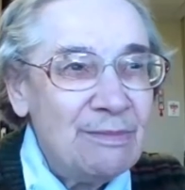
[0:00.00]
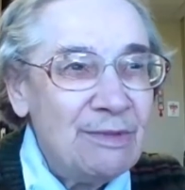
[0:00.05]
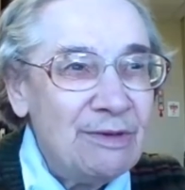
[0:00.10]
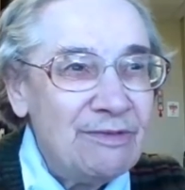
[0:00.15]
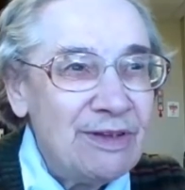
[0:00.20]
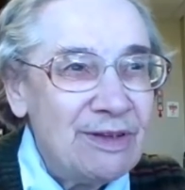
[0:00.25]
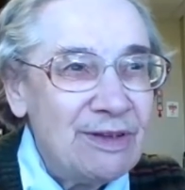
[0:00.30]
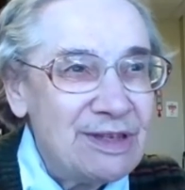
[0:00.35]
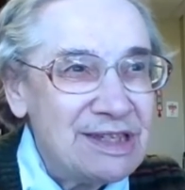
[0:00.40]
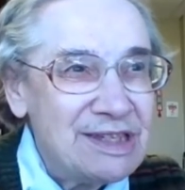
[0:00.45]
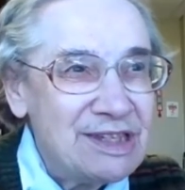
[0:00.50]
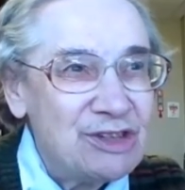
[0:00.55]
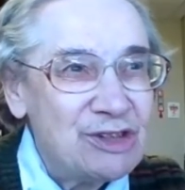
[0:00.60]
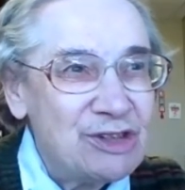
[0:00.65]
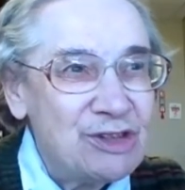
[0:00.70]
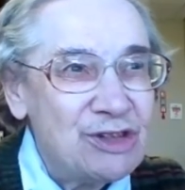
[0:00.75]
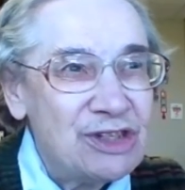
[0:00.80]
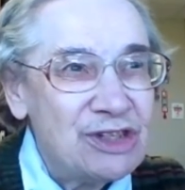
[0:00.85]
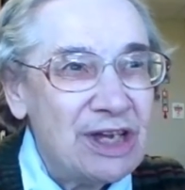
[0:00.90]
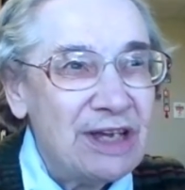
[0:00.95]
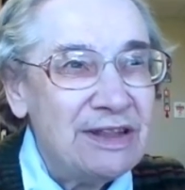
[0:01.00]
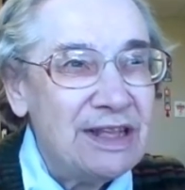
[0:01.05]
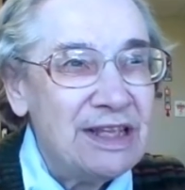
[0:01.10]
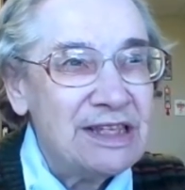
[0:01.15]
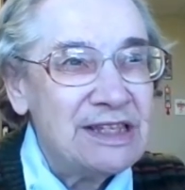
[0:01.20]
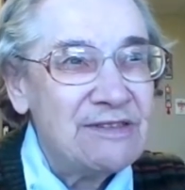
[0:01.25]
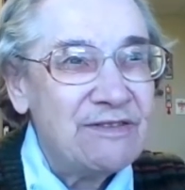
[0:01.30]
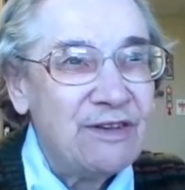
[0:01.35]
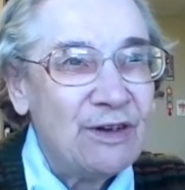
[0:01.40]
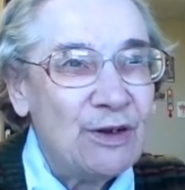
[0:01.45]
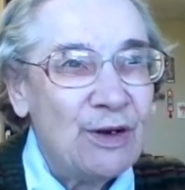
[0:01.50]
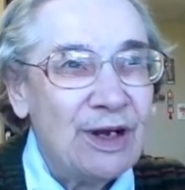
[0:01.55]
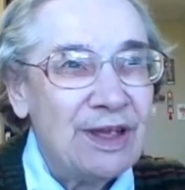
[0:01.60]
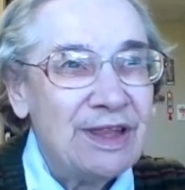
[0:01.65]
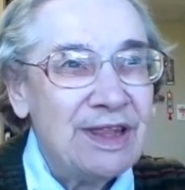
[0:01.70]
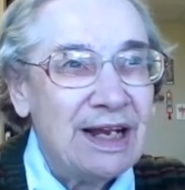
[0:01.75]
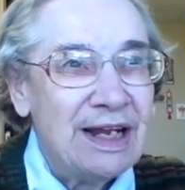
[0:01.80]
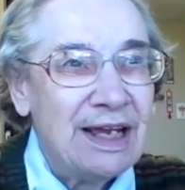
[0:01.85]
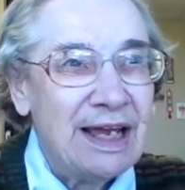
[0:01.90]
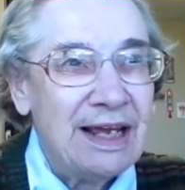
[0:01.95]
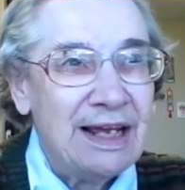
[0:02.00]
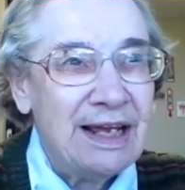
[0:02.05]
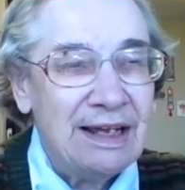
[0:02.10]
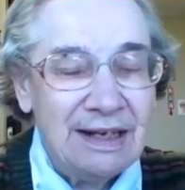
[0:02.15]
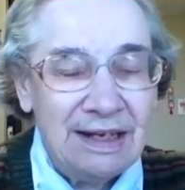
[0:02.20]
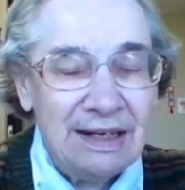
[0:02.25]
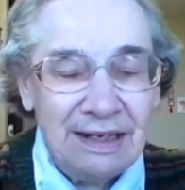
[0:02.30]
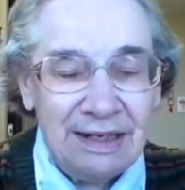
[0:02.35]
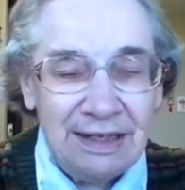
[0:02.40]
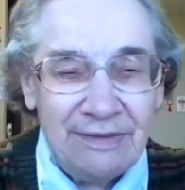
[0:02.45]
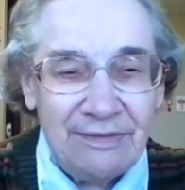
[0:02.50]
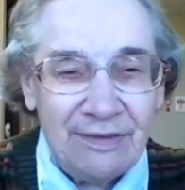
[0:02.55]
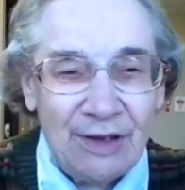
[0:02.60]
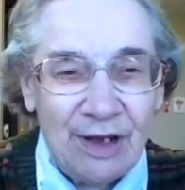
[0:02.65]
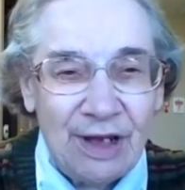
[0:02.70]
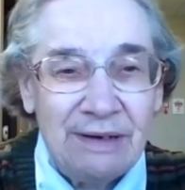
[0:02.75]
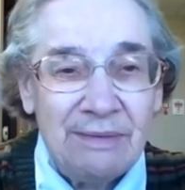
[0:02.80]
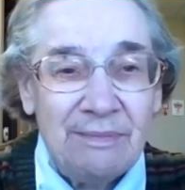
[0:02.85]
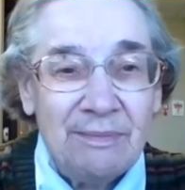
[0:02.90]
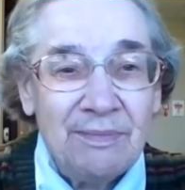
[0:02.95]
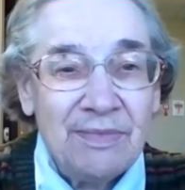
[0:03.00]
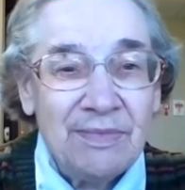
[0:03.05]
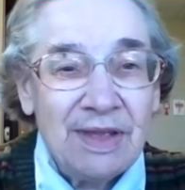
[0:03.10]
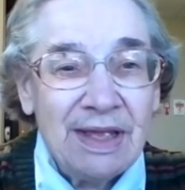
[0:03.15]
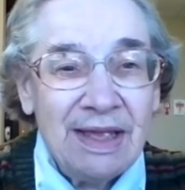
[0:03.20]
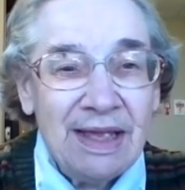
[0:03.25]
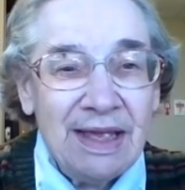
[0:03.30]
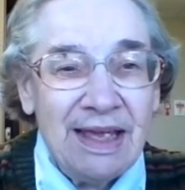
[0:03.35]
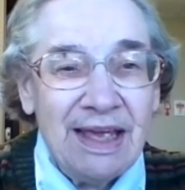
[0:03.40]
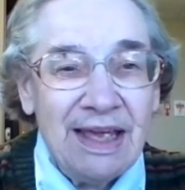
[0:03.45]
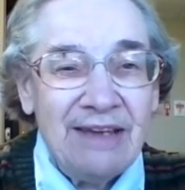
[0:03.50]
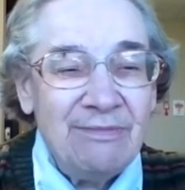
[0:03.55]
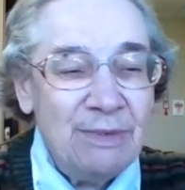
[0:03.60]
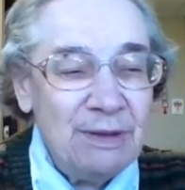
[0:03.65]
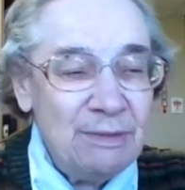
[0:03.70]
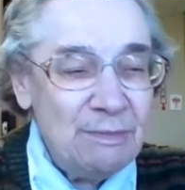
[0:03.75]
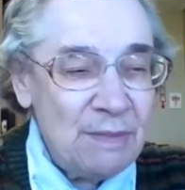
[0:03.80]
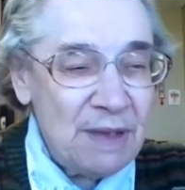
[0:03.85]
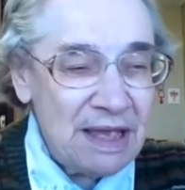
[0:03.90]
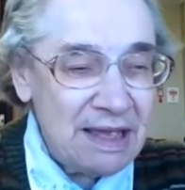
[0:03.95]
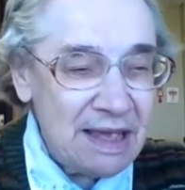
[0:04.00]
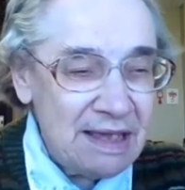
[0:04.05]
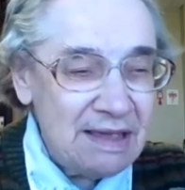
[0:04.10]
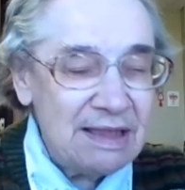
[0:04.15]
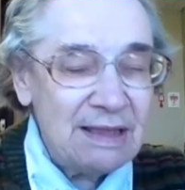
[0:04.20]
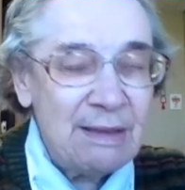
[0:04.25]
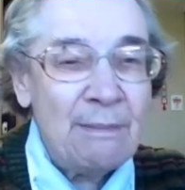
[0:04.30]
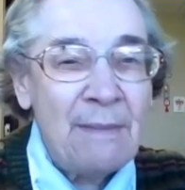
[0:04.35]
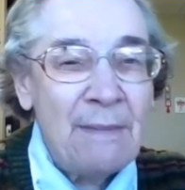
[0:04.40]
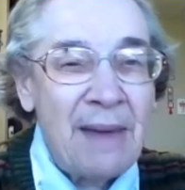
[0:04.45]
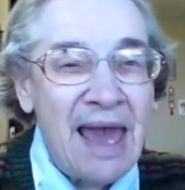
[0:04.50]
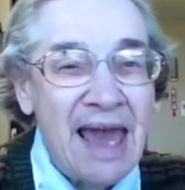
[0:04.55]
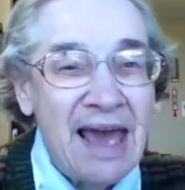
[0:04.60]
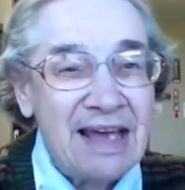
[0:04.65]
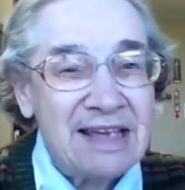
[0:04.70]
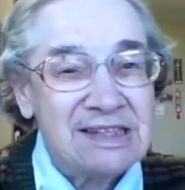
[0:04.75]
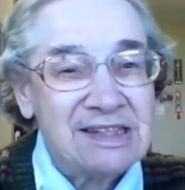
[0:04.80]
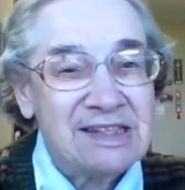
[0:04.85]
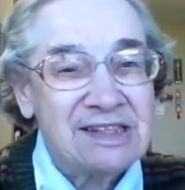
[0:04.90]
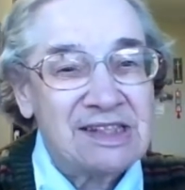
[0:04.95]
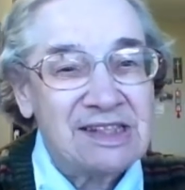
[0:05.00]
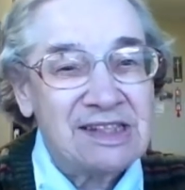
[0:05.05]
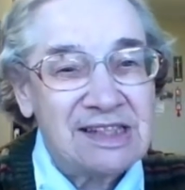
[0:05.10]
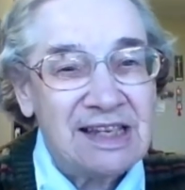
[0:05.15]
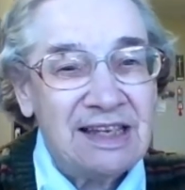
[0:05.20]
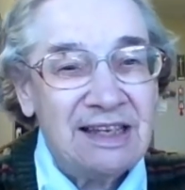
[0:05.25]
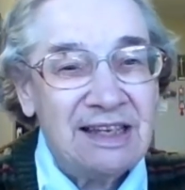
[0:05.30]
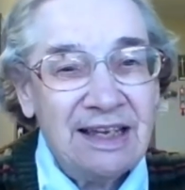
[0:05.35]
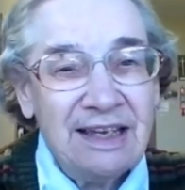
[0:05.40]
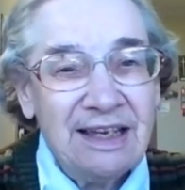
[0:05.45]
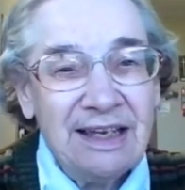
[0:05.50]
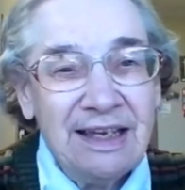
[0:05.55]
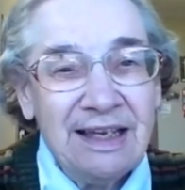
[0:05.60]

Some of the sisters on this floor that I live on have been making the masks